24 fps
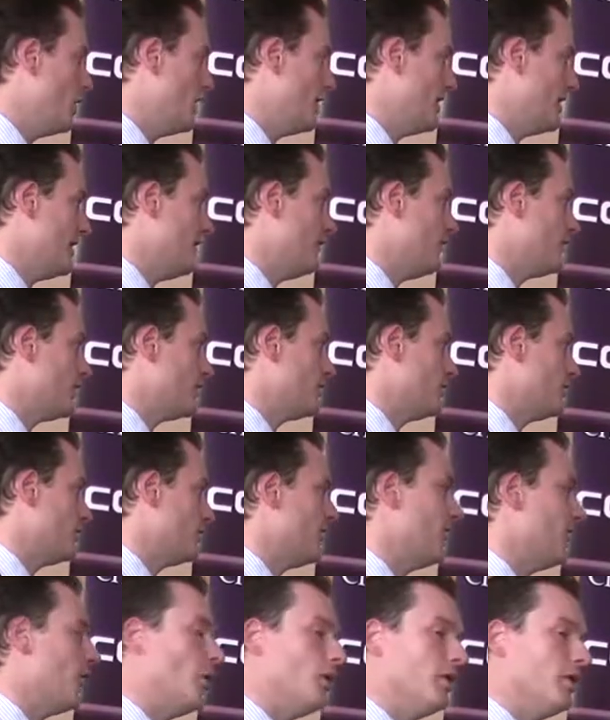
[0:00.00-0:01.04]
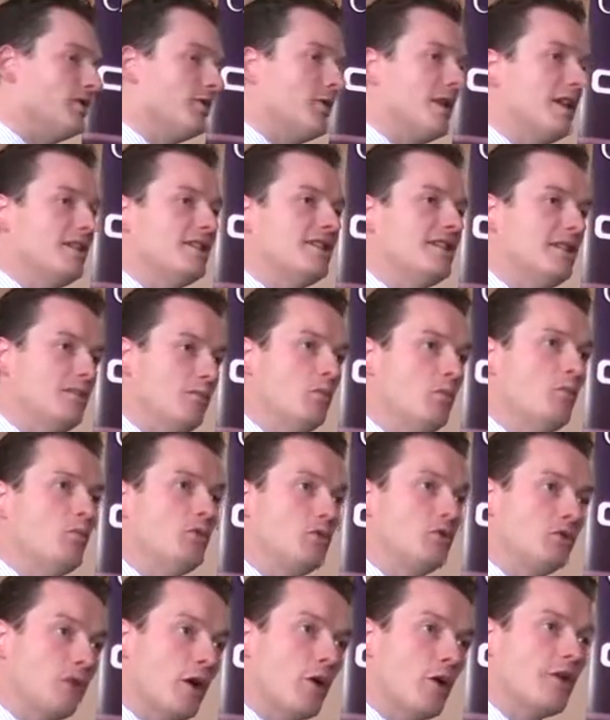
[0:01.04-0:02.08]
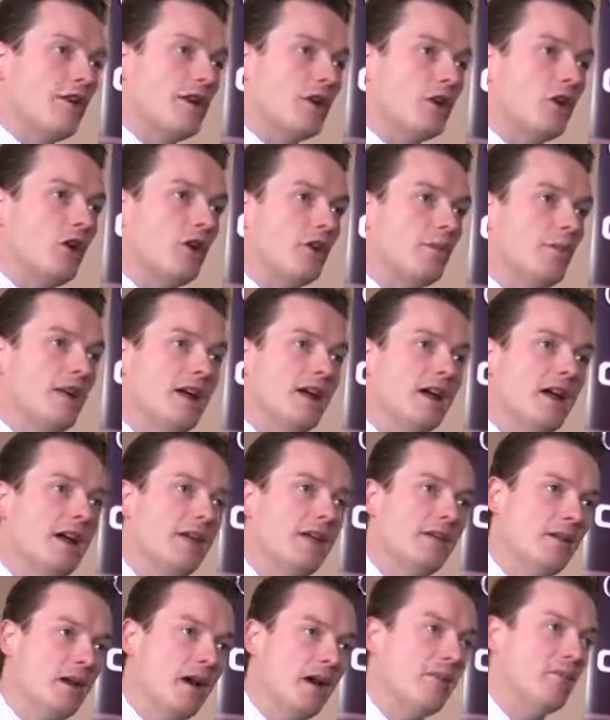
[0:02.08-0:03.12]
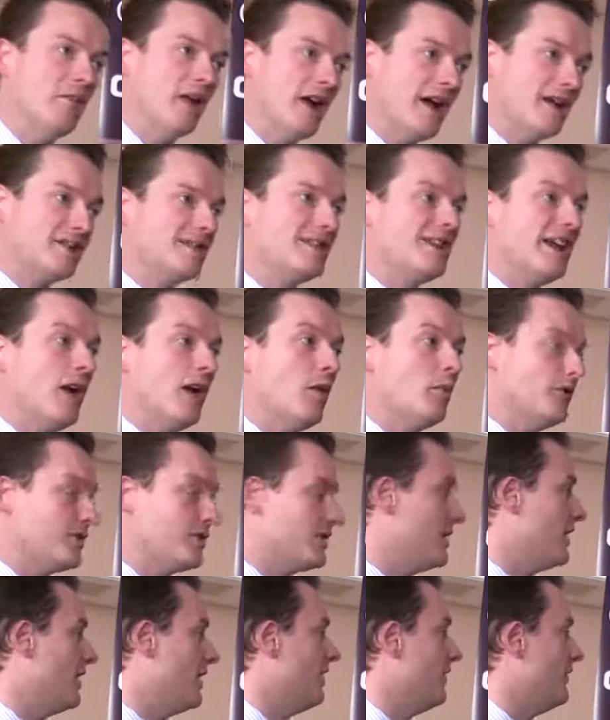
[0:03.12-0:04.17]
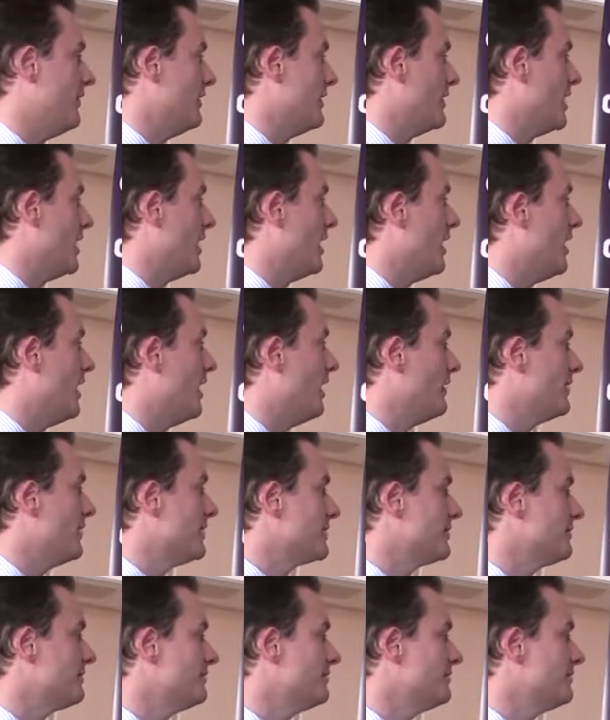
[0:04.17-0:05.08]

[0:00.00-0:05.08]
the infrastructure forward to actually grow the economy and, and actually help us in our everyday lives.